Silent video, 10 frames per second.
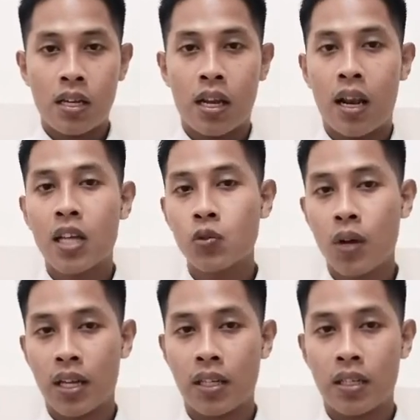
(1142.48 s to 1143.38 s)
The last
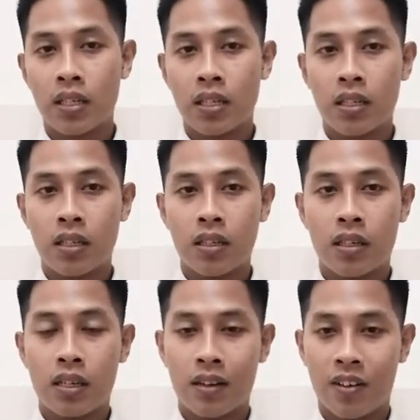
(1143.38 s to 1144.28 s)
one,
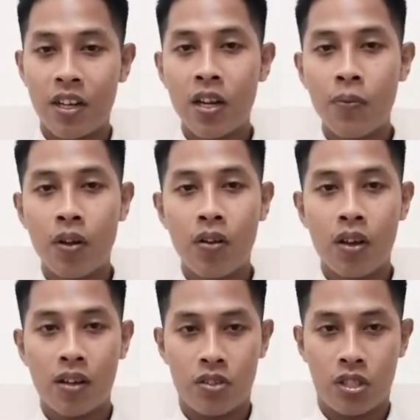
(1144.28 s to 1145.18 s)

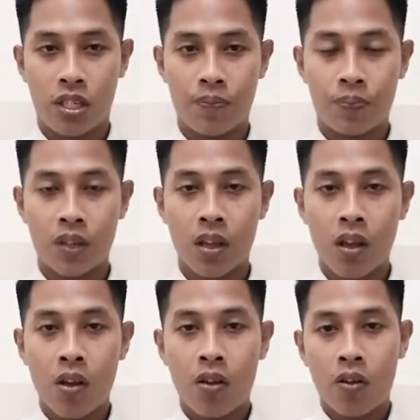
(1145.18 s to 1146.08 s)
renewable energy.
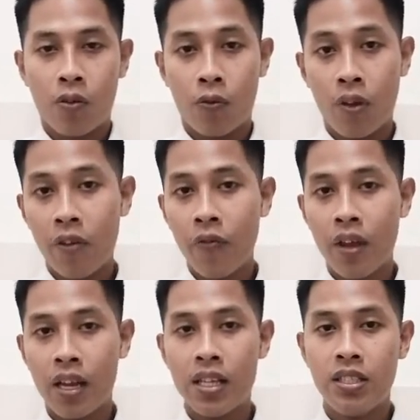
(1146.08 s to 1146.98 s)
Wave
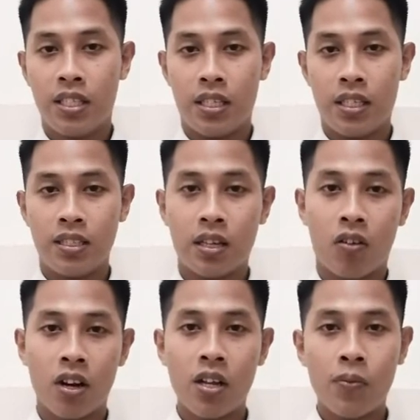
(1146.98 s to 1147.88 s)
energy is a
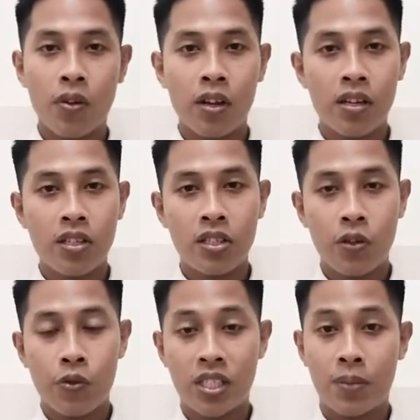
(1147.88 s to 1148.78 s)
renewable
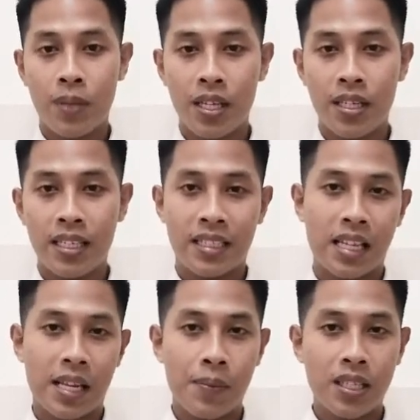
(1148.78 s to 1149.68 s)
energy, which means
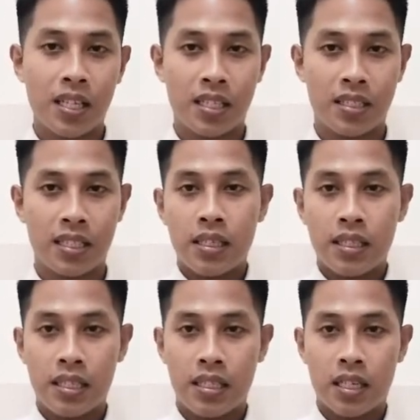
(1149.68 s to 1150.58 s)
limitless.
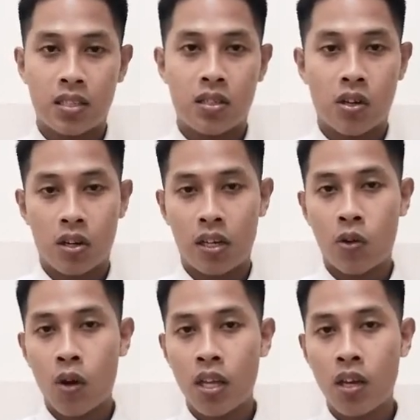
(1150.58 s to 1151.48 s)
It does not
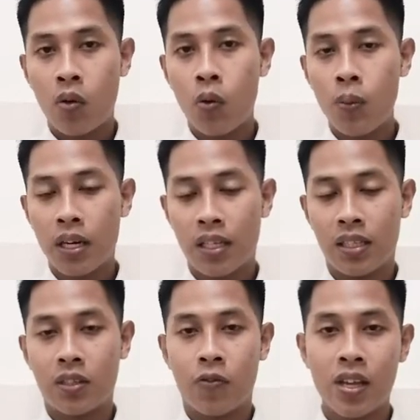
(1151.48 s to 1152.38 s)
require human
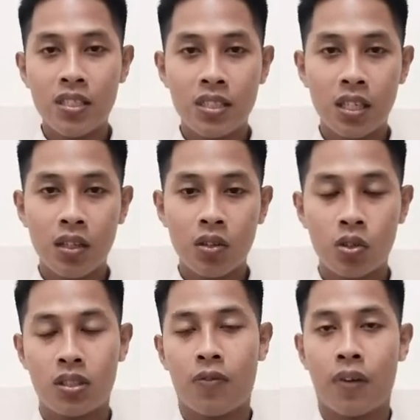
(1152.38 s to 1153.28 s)
intervention
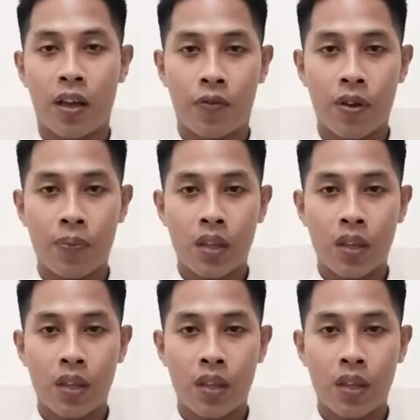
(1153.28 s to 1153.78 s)
to survive.